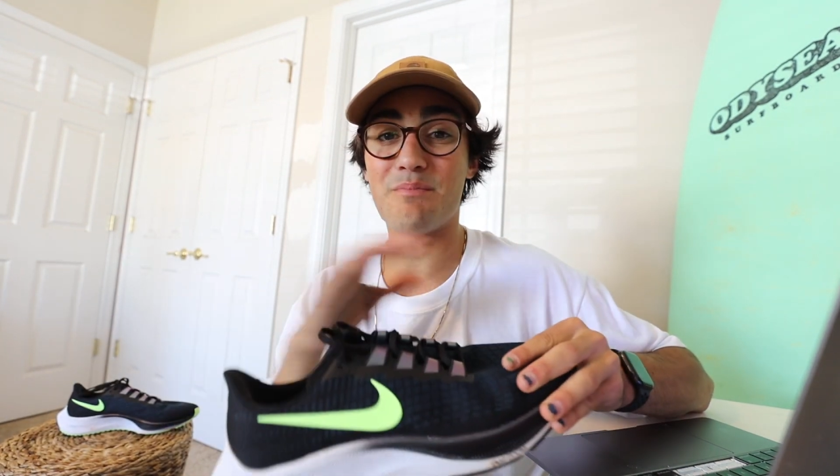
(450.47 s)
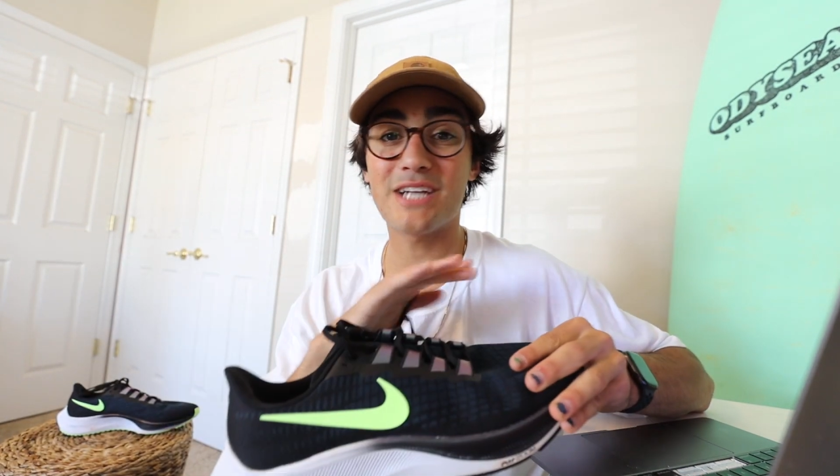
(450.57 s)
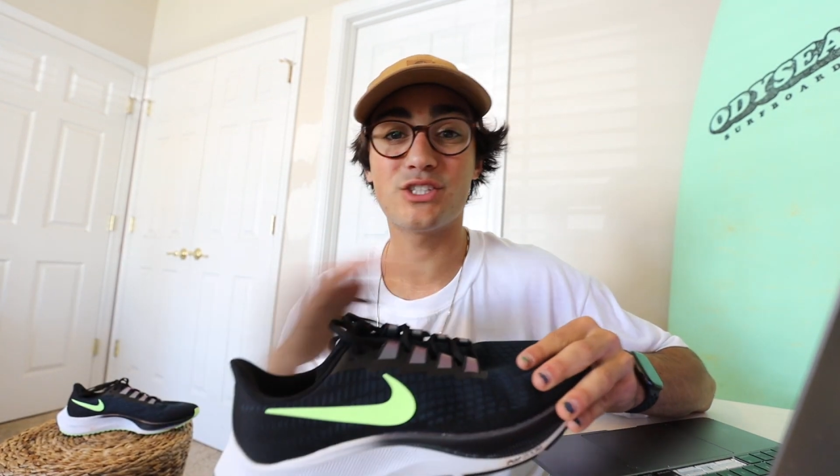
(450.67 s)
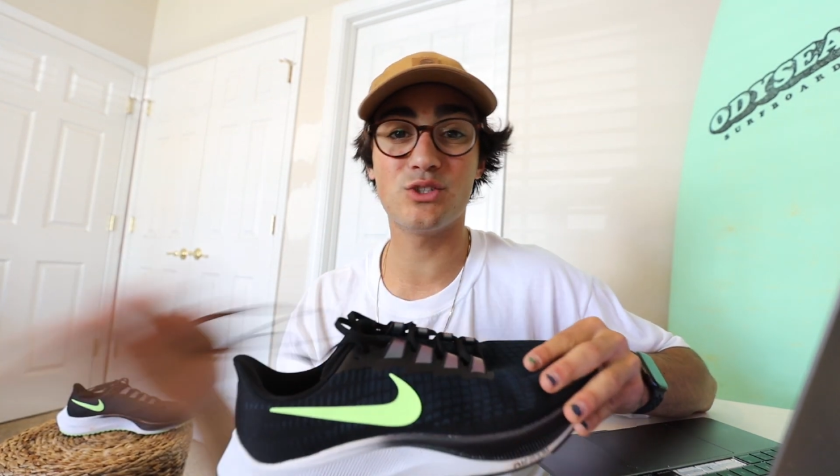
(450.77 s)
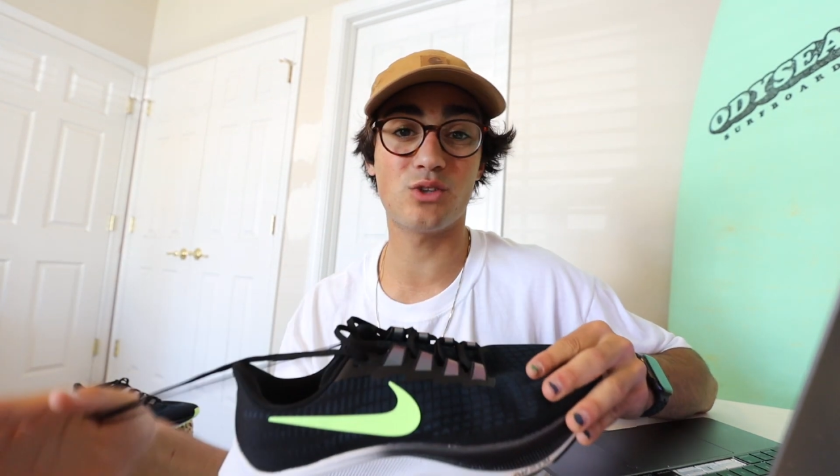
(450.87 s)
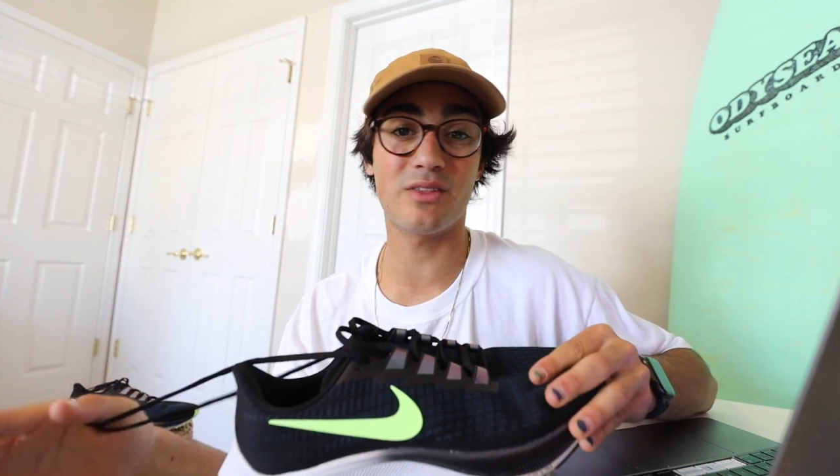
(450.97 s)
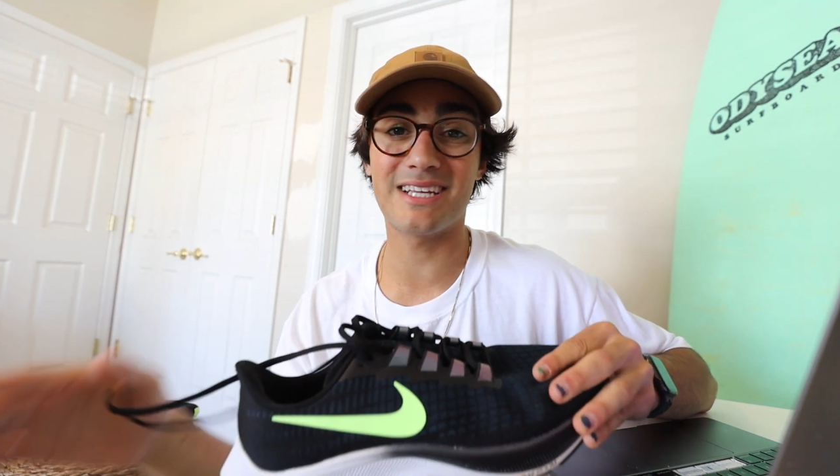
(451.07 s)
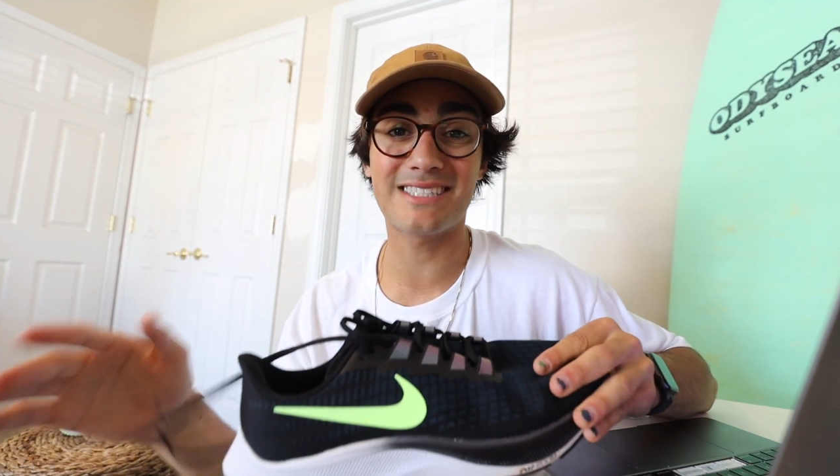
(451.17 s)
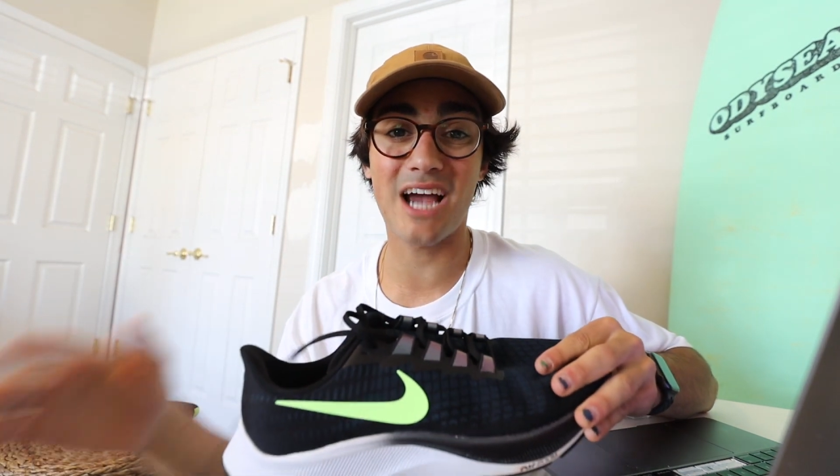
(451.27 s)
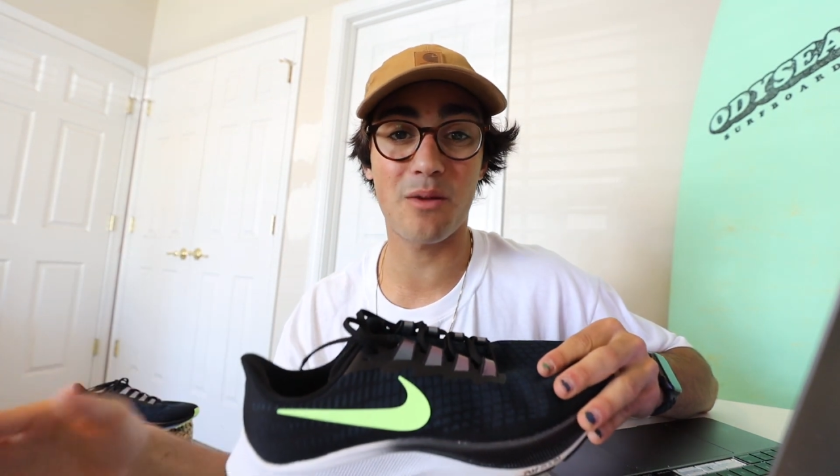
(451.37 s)
best shoes on
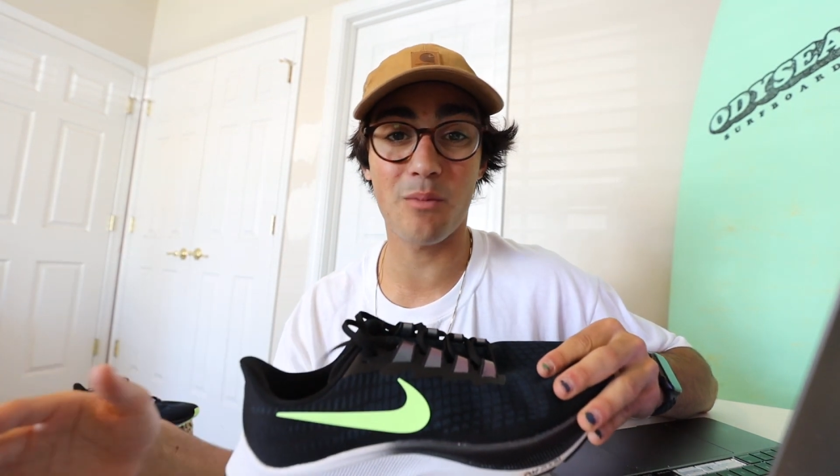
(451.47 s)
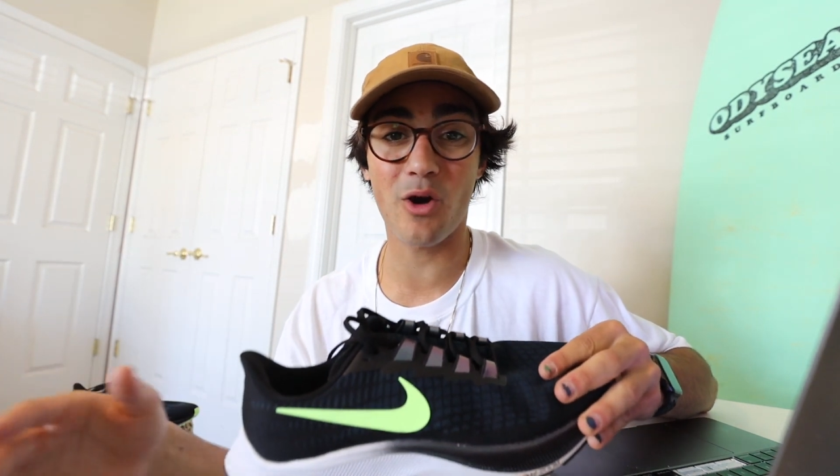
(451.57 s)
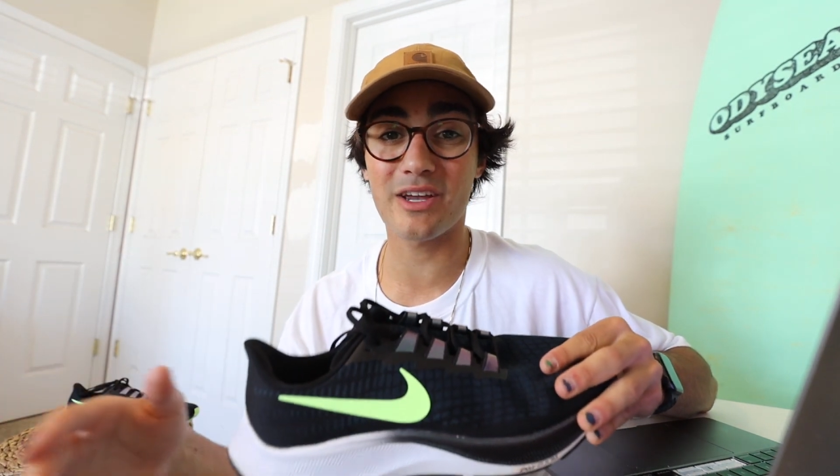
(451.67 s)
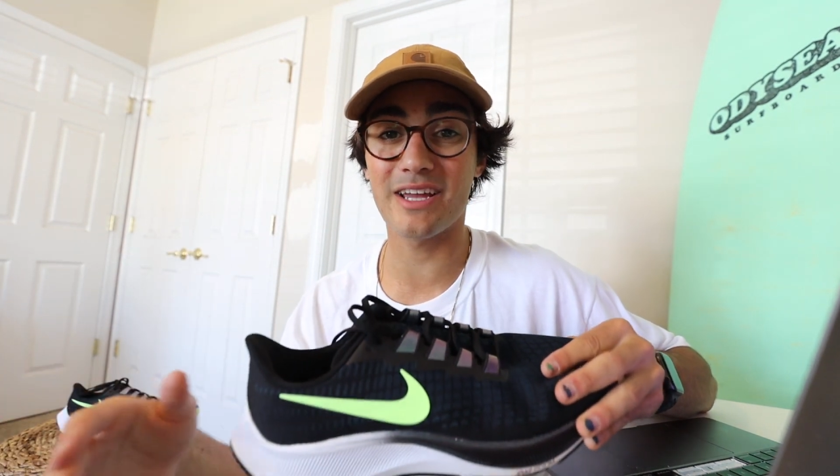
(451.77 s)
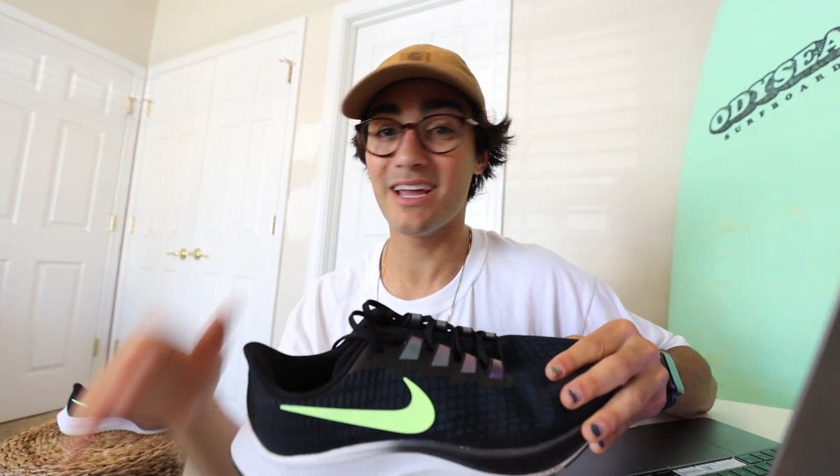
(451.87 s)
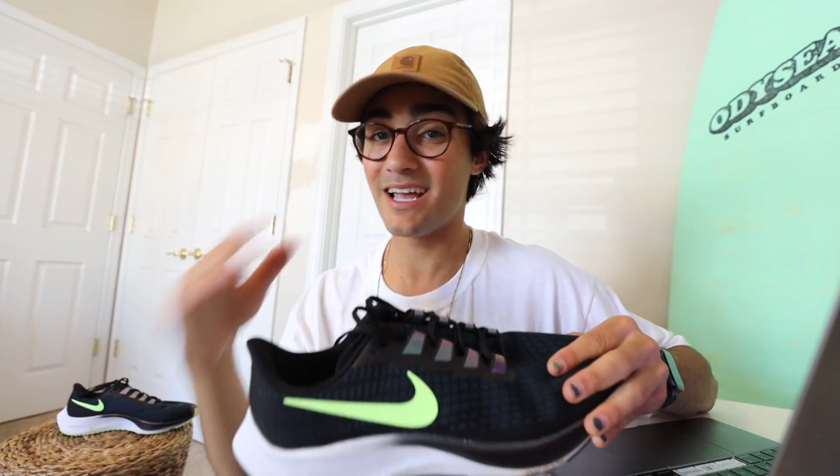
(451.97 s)
the entire market.